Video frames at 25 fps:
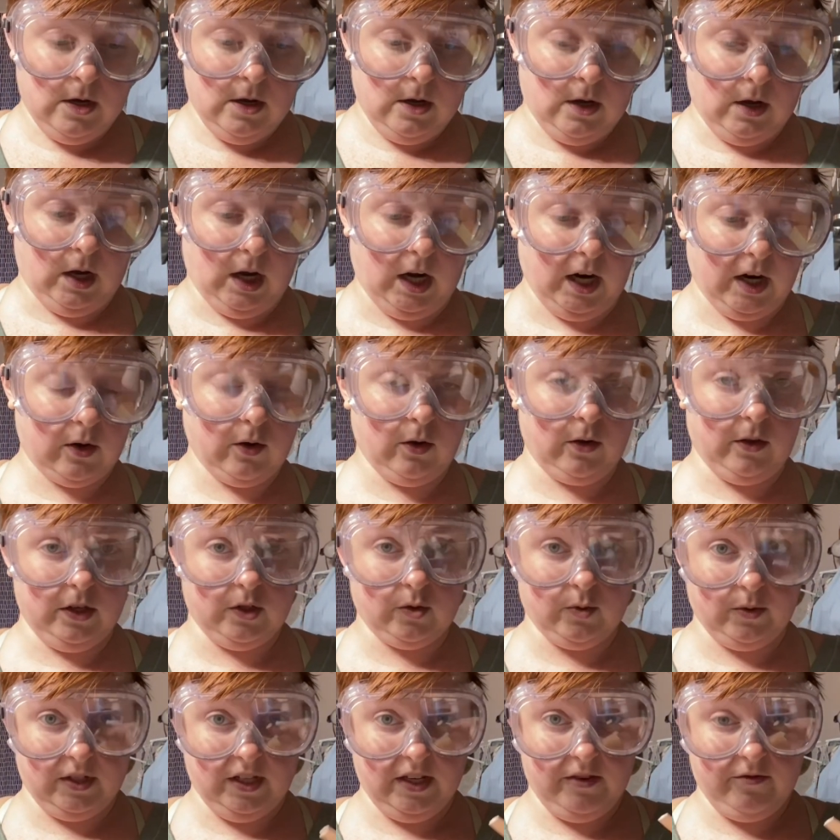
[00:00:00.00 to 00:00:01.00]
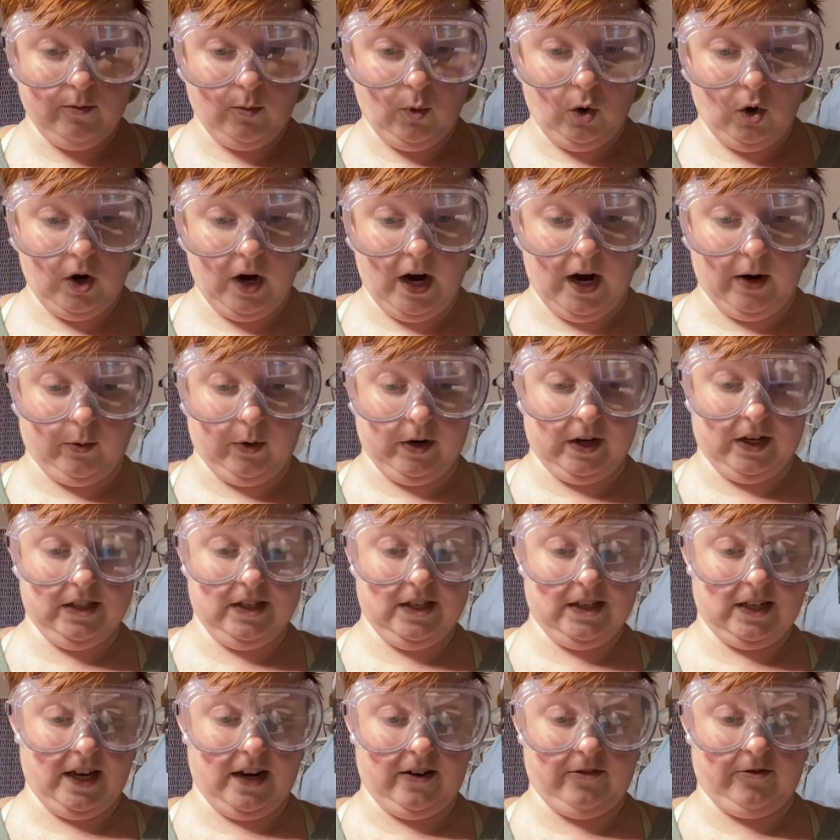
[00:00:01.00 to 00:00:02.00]
Oh, this one's even more awkward because it's
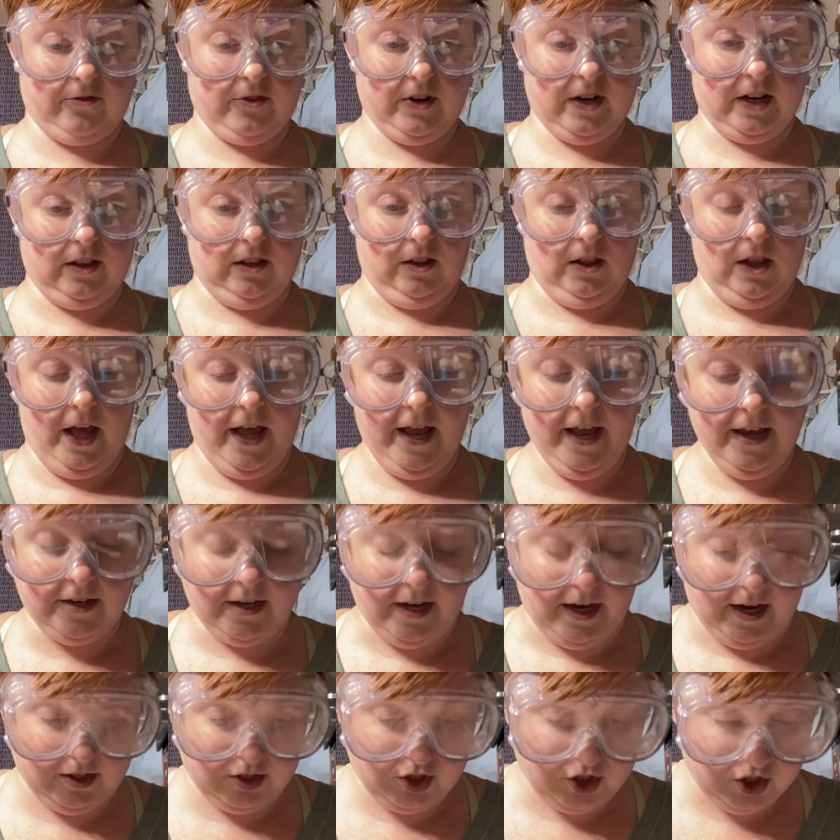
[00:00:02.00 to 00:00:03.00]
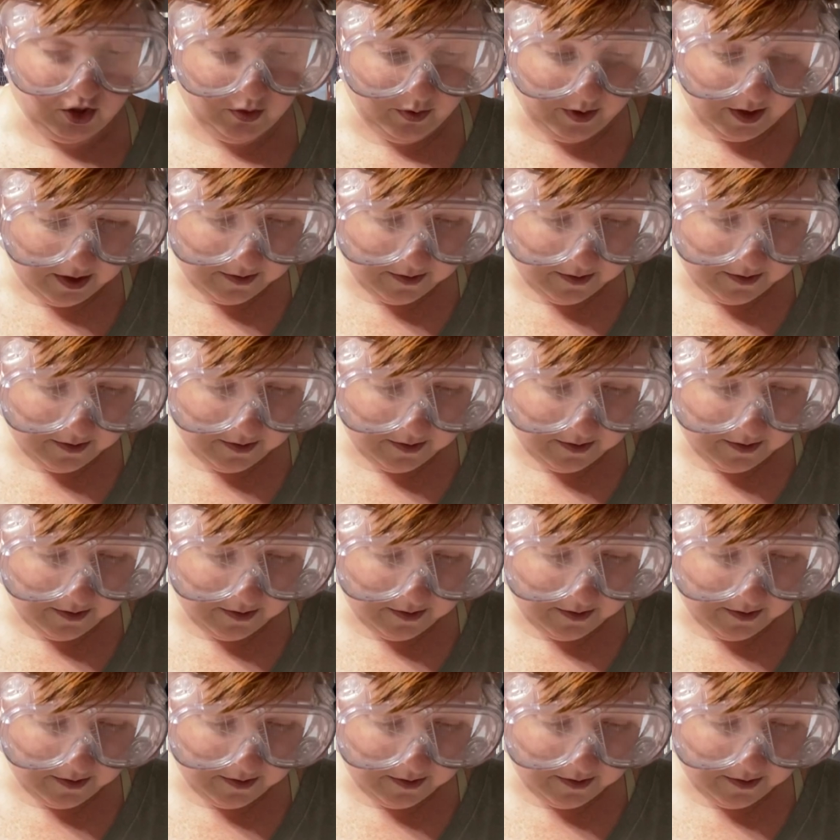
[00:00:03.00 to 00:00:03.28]
got a friggin' leg attached to it.